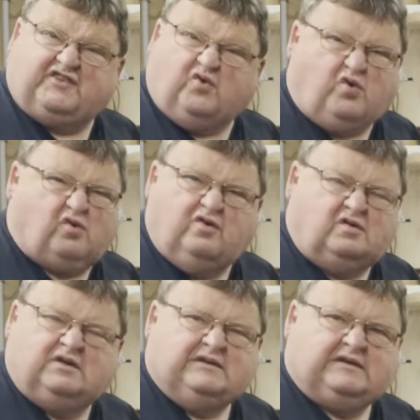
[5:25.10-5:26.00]
or
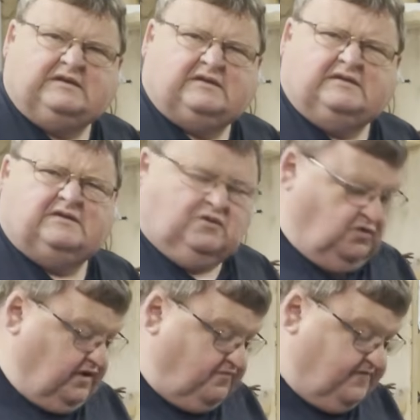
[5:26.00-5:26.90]

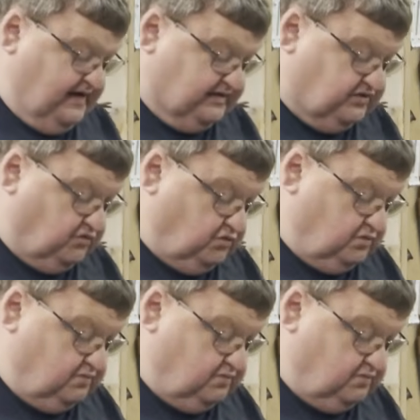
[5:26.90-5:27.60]
Auto Fit or